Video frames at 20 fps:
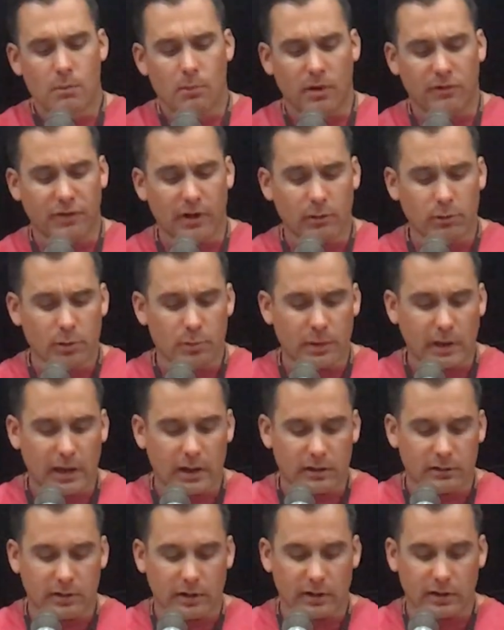My family began
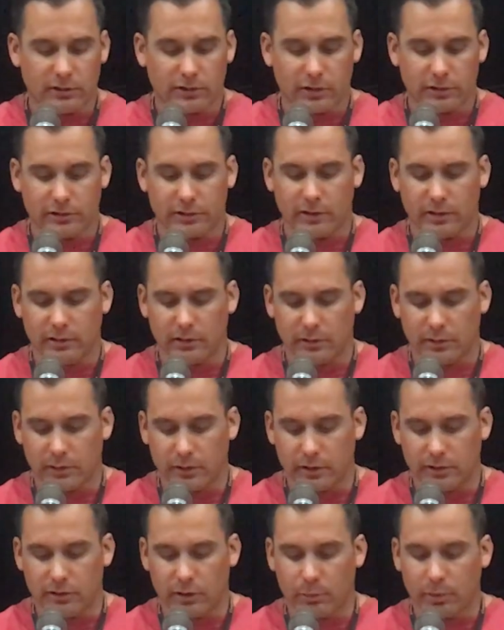attending church in
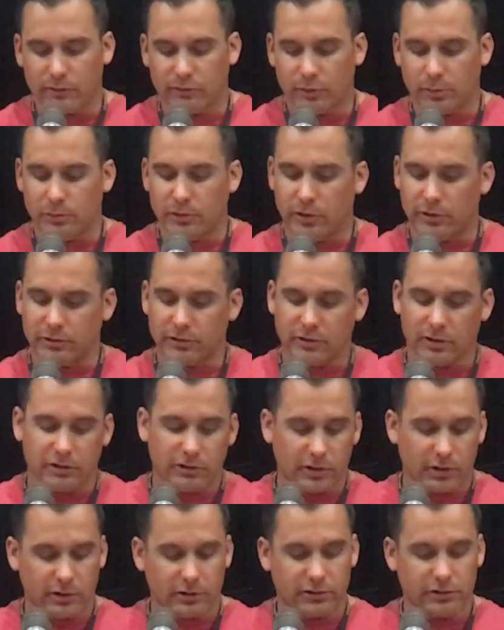Illinois, jumping from church to
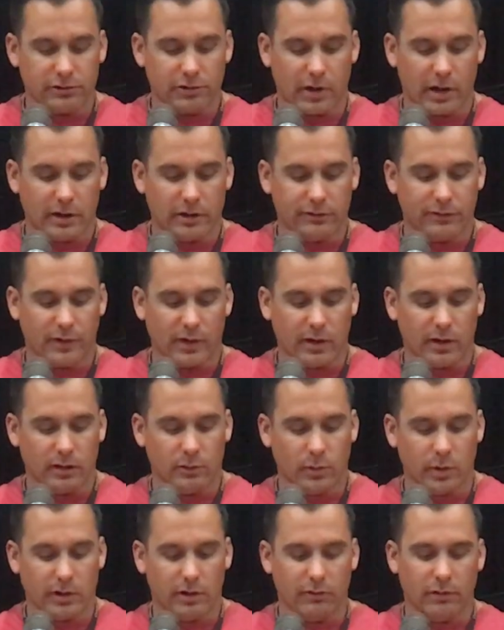church, trying to find
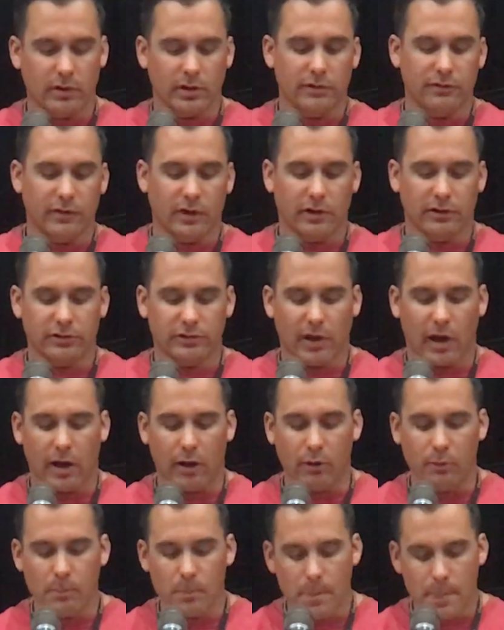one that really fit our
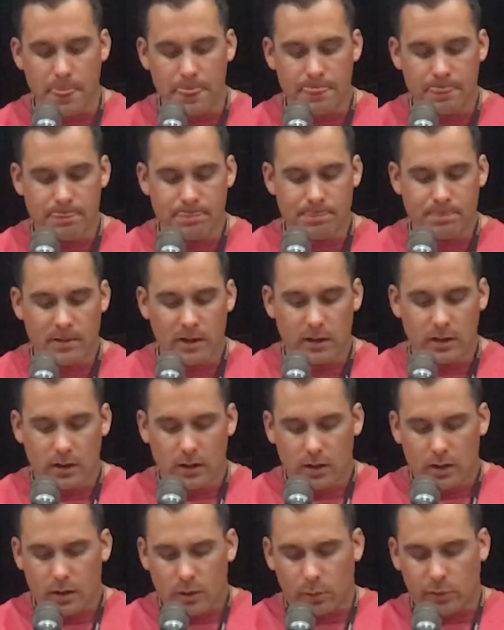style.
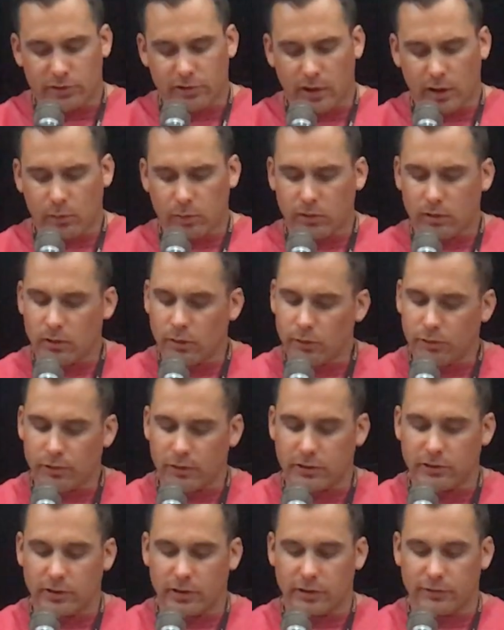We stuck with the
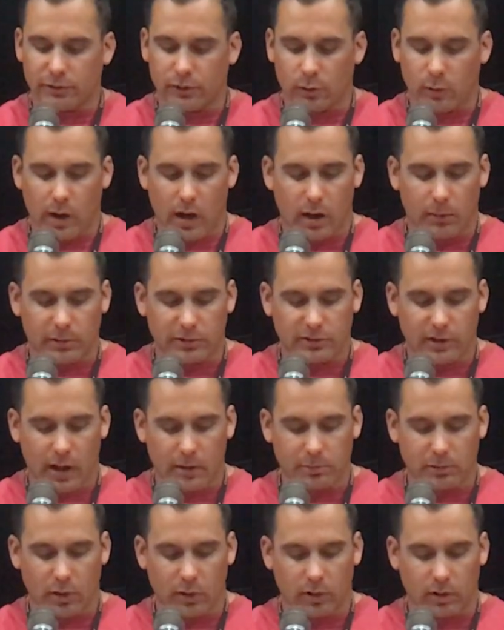Lutheran church for a while, but
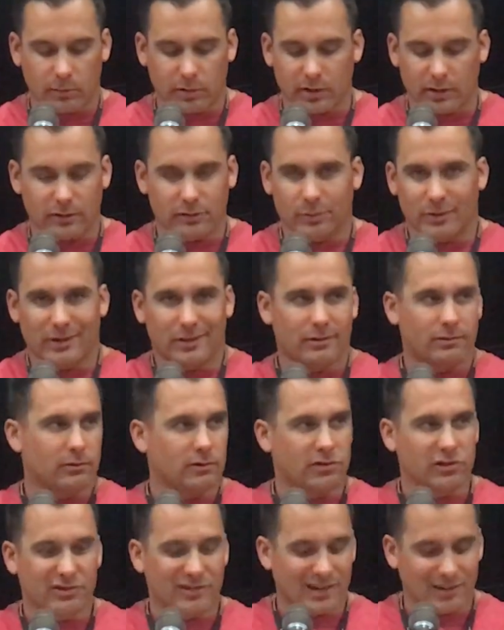stopped going because we
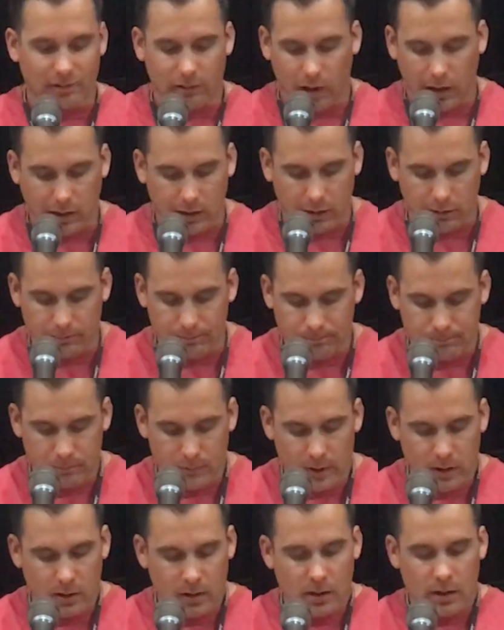just didn't like it.
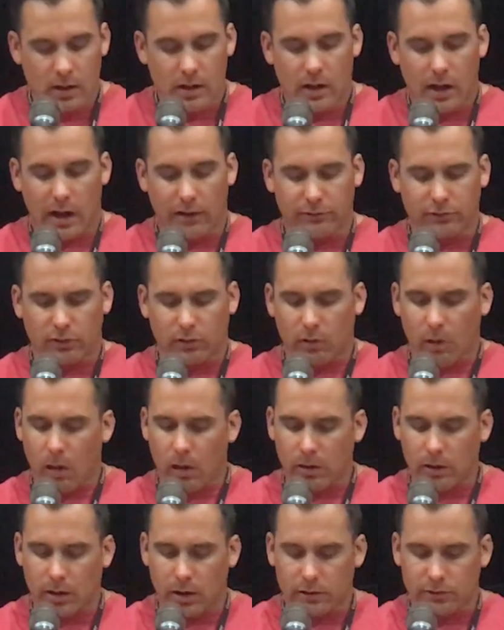After a
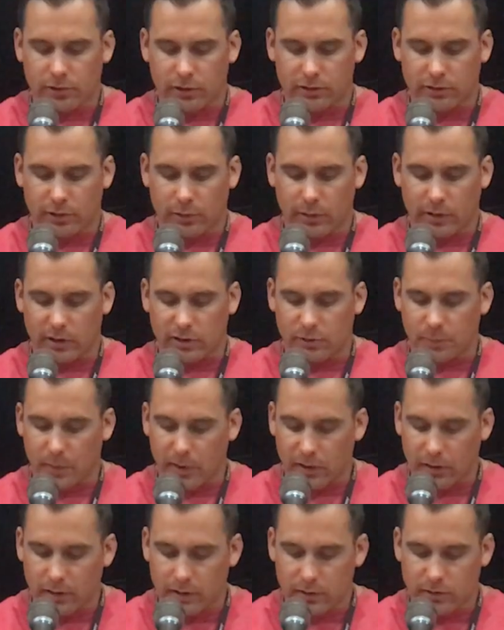lull in our church-going
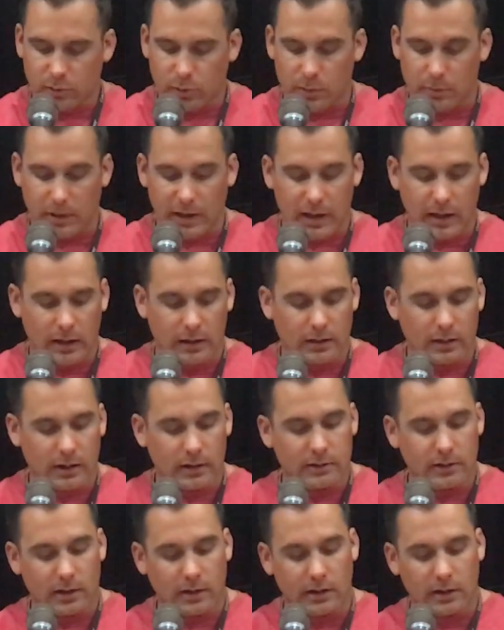experience, we began
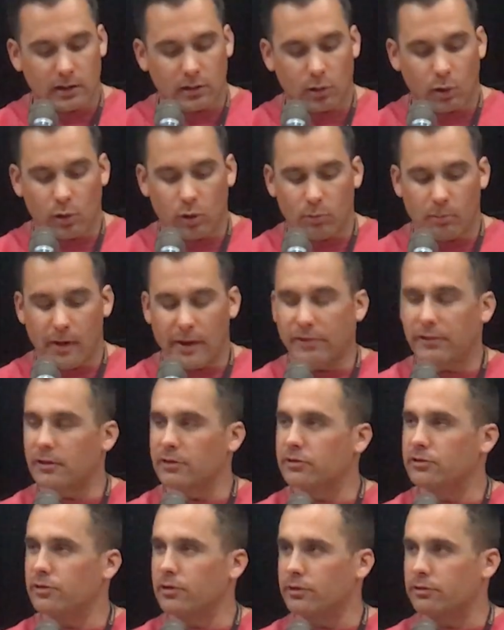attending a local
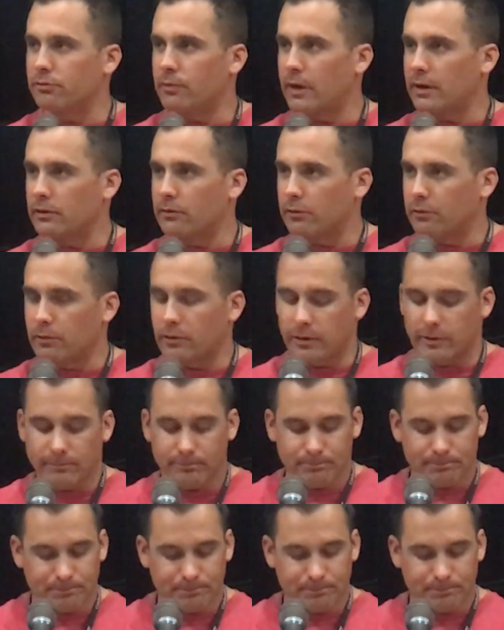Methodist church regularly.